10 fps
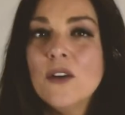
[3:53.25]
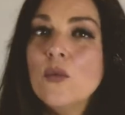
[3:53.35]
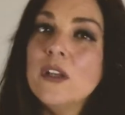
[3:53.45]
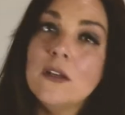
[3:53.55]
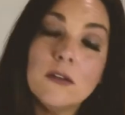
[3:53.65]

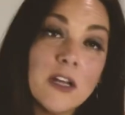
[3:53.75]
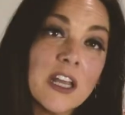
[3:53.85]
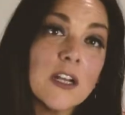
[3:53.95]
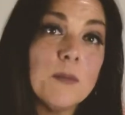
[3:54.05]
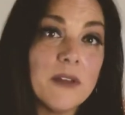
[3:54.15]
When you look
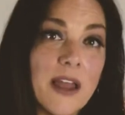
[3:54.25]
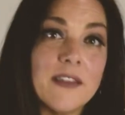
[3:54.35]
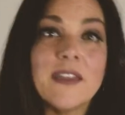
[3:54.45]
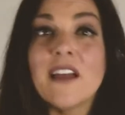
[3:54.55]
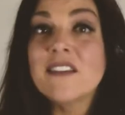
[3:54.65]
at a
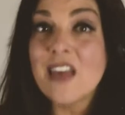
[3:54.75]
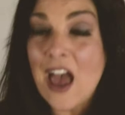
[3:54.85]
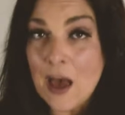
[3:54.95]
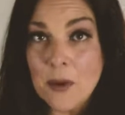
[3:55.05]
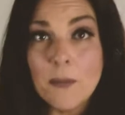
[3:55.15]
plate, that's the
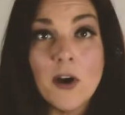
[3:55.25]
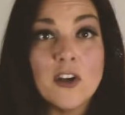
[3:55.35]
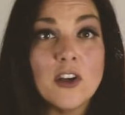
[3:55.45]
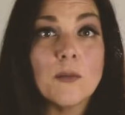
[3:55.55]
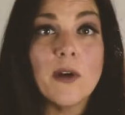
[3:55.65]
habit part
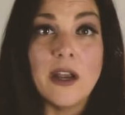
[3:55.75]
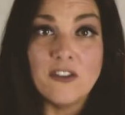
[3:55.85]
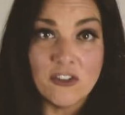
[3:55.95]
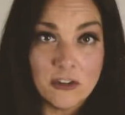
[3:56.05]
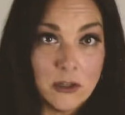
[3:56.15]
of your brain,
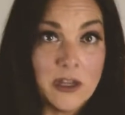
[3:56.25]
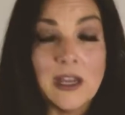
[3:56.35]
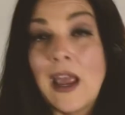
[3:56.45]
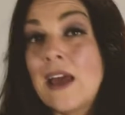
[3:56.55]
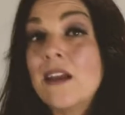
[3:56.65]
just
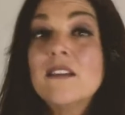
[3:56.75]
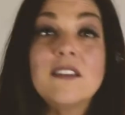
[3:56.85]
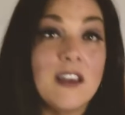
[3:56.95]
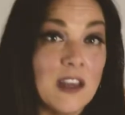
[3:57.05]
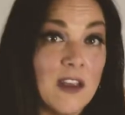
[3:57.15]
looking at it,
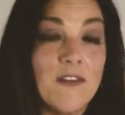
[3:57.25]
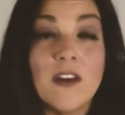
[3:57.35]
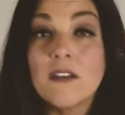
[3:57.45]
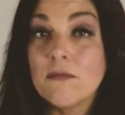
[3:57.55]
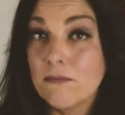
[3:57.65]
seeing if
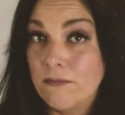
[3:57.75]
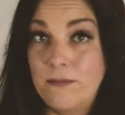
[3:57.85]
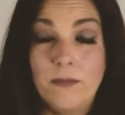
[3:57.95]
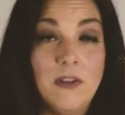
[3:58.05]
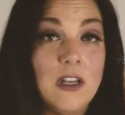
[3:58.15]
it,
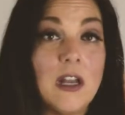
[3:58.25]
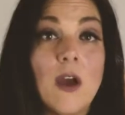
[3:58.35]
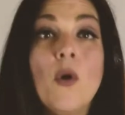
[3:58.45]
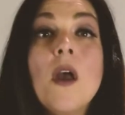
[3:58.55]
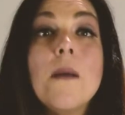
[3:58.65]

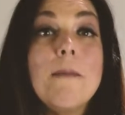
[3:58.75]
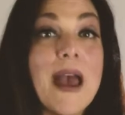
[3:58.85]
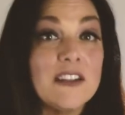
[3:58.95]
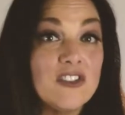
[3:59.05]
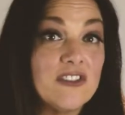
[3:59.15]

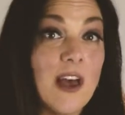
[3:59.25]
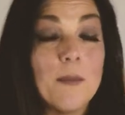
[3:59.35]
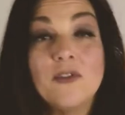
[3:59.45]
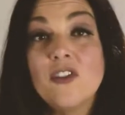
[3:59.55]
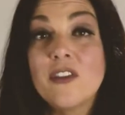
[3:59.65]
matches
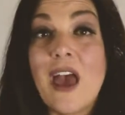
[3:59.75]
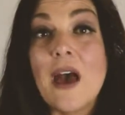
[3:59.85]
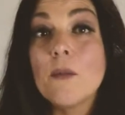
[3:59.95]
up to that